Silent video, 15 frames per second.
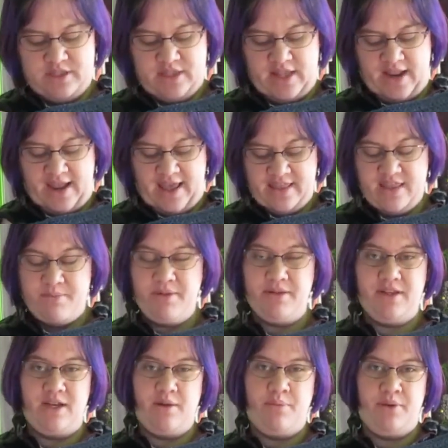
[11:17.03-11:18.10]
that I had the
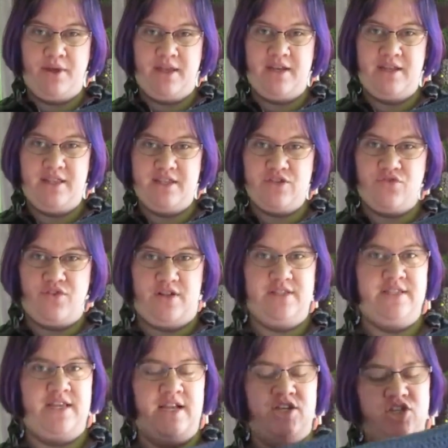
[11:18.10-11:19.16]
ability to put into this front
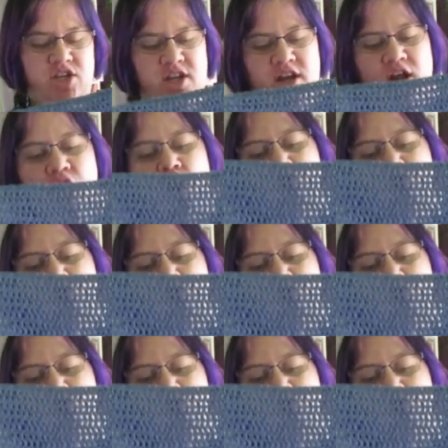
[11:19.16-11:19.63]
section.